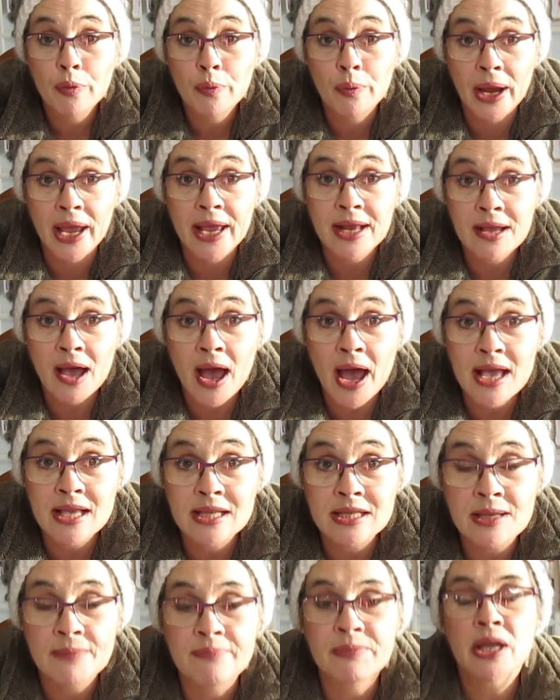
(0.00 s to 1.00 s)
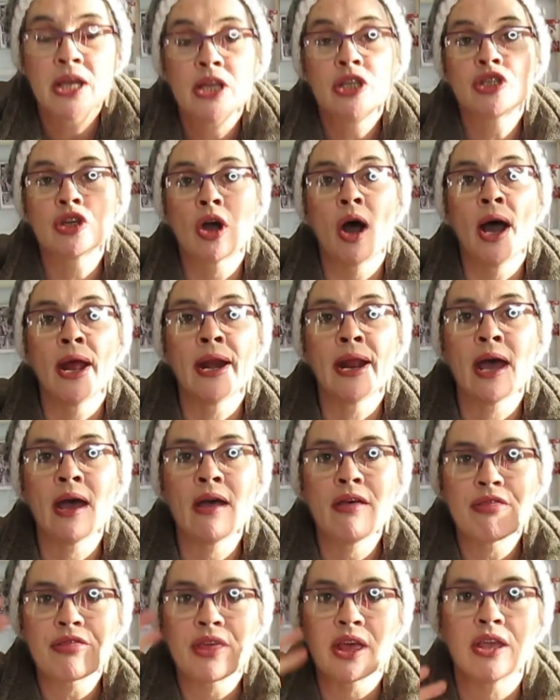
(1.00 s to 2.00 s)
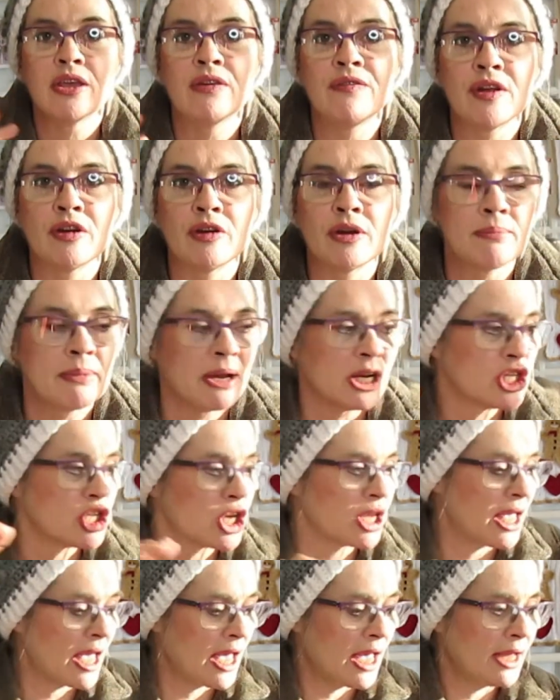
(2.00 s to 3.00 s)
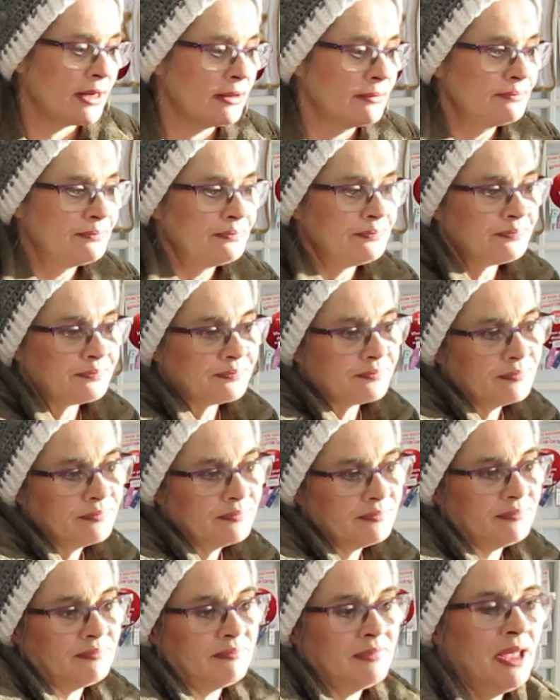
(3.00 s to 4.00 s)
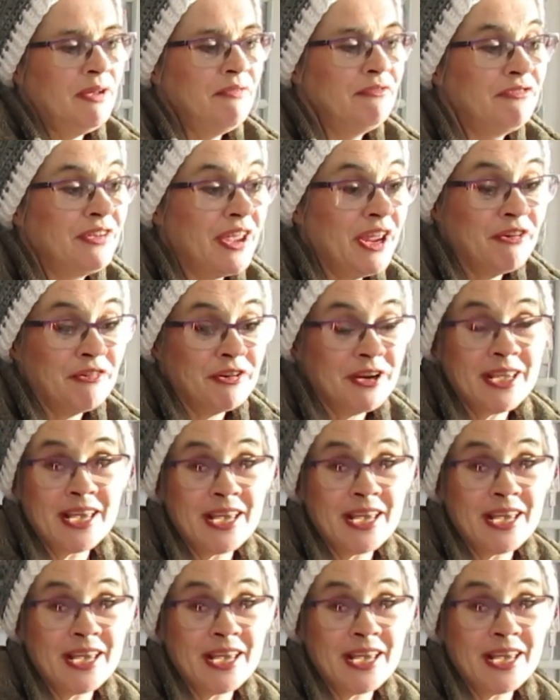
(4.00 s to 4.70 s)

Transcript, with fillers: Right, guys? Donna, thank you very much again. I'm very